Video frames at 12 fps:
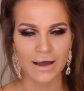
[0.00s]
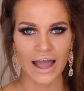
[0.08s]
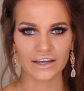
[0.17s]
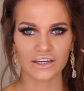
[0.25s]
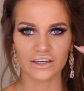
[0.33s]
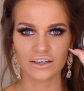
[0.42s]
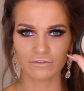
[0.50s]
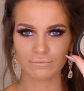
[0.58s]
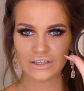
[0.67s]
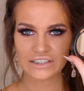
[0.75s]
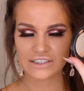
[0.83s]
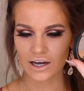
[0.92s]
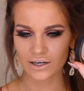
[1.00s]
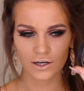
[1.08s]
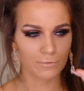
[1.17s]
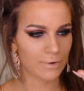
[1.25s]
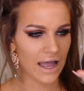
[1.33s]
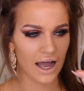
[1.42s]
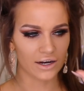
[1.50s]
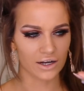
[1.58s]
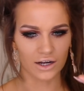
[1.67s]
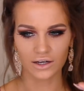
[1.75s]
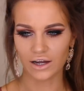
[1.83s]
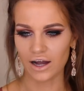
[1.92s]
MAC Give Me Sun
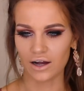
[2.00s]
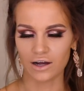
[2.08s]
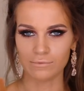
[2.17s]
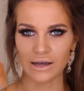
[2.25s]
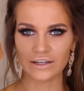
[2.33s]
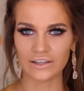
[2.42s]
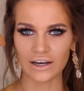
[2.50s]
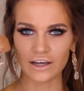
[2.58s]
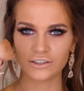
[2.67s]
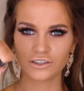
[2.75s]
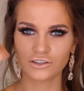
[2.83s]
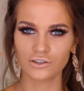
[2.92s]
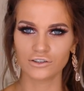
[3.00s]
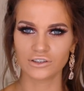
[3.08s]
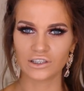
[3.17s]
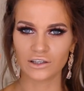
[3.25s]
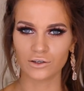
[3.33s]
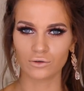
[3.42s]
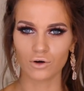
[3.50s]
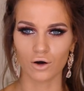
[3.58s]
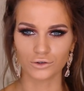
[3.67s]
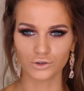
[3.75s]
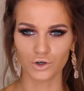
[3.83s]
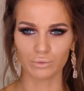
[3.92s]
powder, and then I just use the little
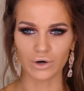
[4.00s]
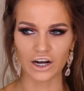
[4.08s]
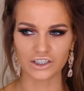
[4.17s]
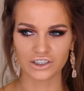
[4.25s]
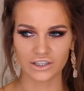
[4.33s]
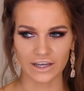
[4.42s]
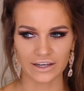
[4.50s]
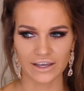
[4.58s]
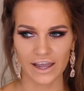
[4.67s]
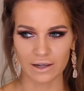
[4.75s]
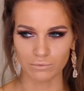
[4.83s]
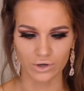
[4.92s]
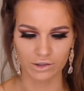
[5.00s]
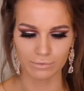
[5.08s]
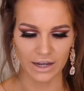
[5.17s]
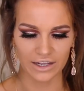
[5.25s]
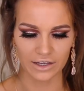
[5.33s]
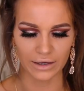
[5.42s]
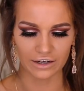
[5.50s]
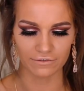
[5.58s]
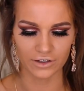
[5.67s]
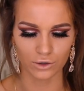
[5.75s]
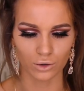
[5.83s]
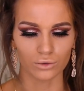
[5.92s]
contour brush that came with my
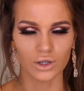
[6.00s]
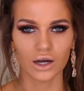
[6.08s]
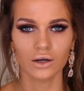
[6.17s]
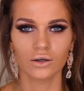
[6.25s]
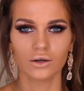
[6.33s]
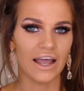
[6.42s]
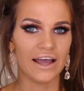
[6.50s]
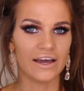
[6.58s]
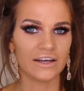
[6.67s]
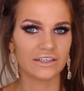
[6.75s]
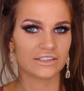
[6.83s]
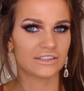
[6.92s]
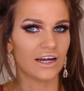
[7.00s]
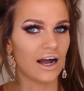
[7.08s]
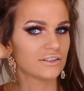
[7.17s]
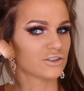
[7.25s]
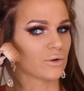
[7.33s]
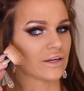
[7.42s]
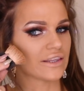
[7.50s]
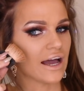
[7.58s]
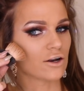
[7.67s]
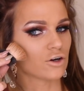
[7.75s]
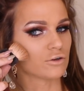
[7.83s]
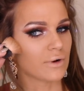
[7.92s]
Benefit Hoola and start doing
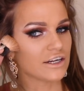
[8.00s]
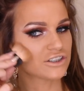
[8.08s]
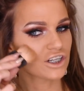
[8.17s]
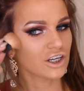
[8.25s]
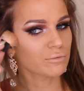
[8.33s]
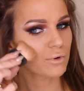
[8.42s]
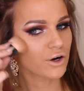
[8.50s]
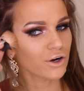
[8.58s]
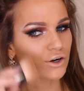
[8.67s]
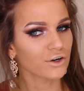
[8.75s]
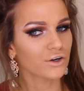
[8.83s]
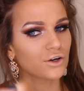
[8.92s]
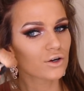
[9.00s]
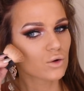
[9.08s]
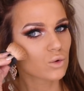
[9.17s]
that on my cheekbone.